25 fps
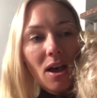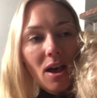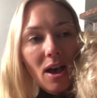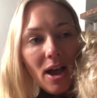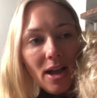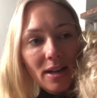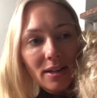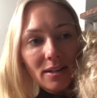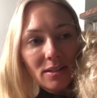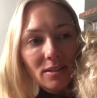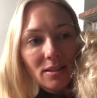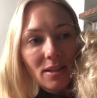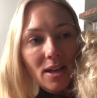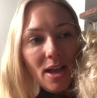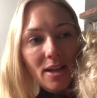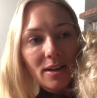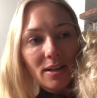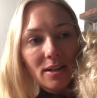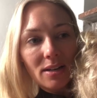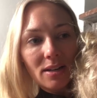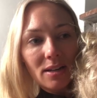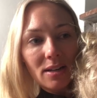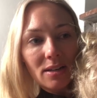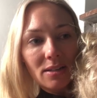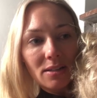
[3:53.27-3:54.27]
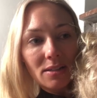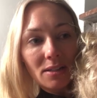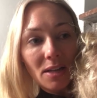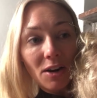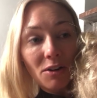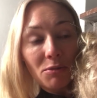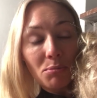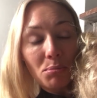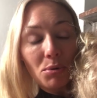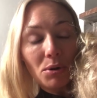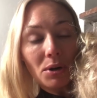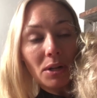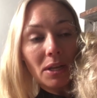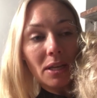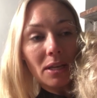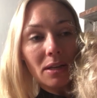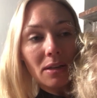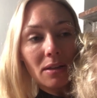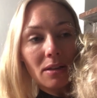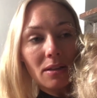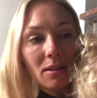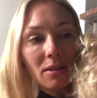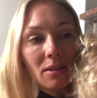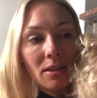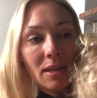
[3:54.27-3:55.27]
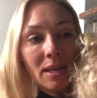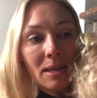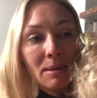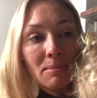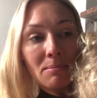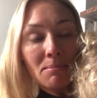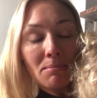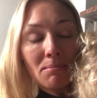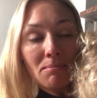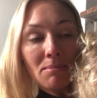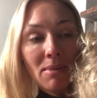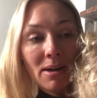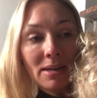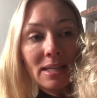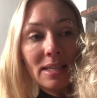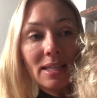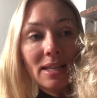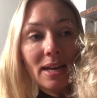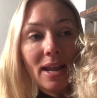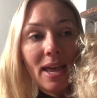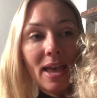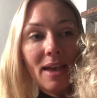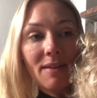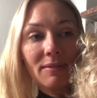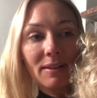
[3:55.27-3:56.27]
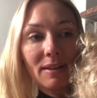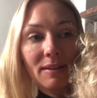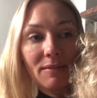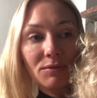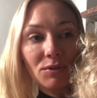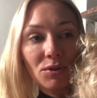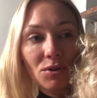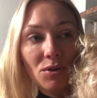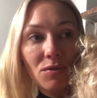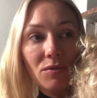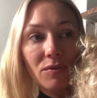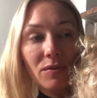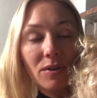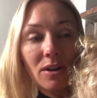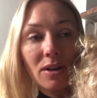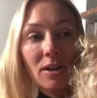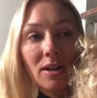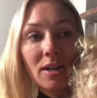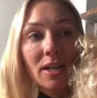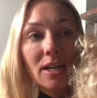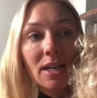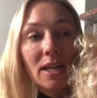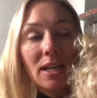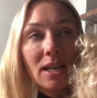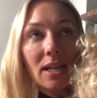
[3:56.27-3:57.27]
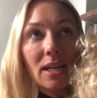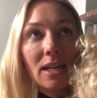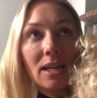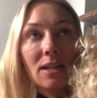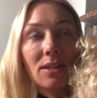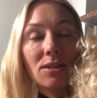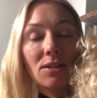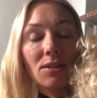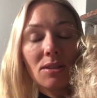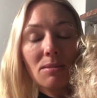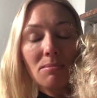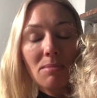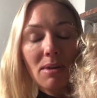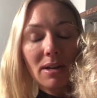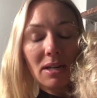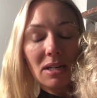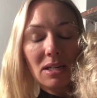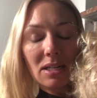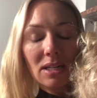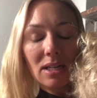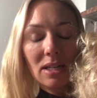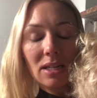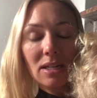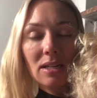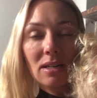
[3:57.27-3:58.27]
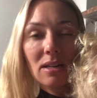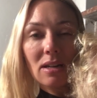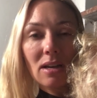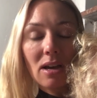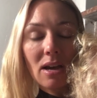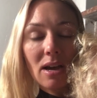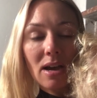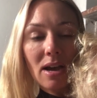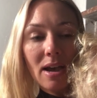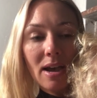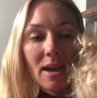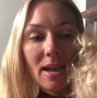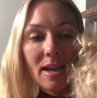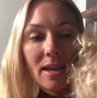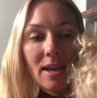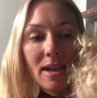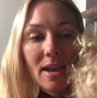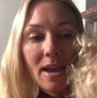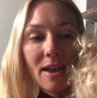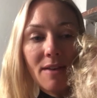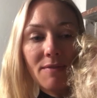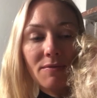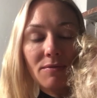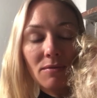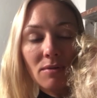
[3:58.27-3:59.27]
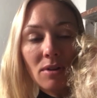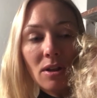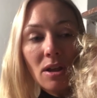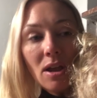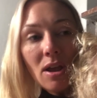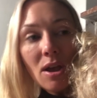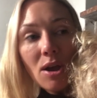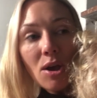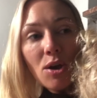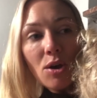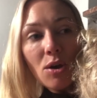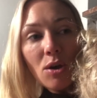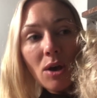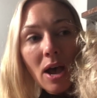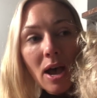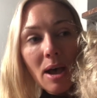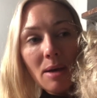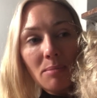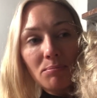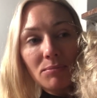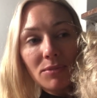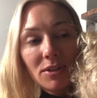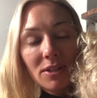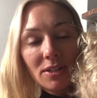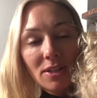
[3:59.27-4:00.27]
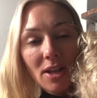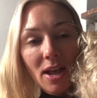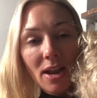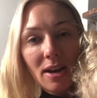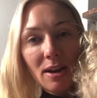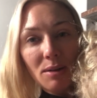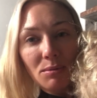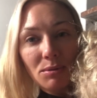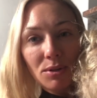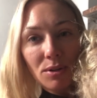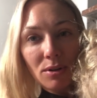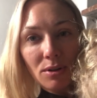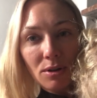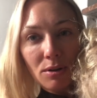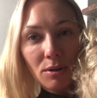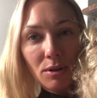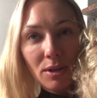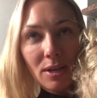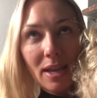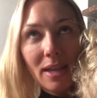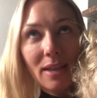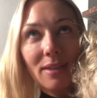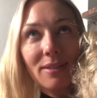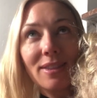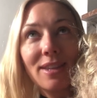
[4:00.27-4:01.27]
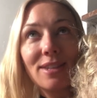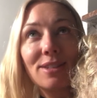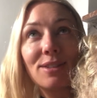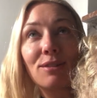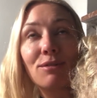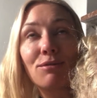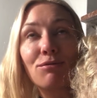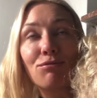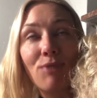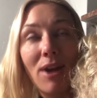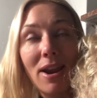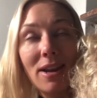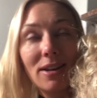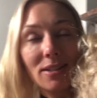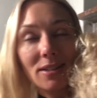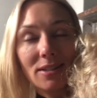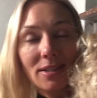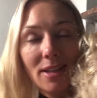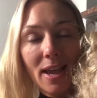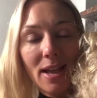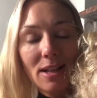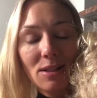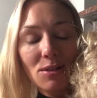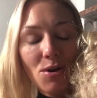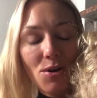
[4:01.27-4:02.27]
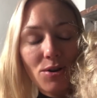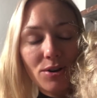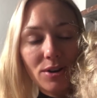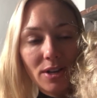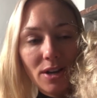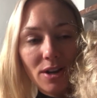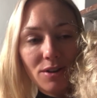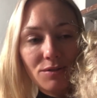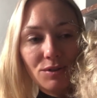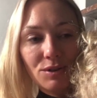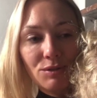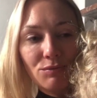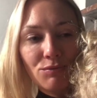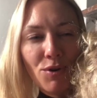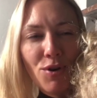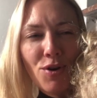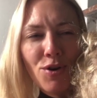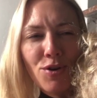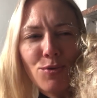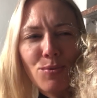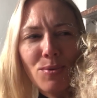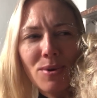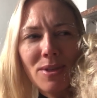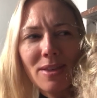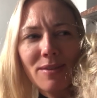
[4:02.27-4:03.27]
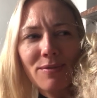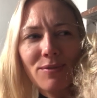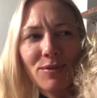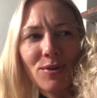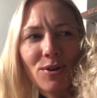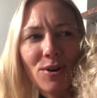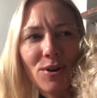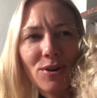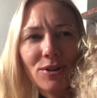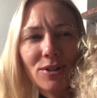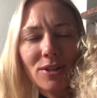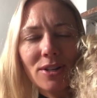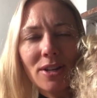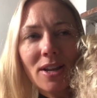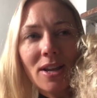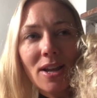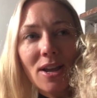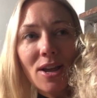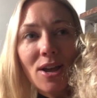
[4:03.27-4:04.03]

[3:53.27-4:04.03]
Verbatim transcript: I decided instead of putting the money that I have left over into the money tin, I have um, decided I was going to. There's a great sale on a Country Road where they've got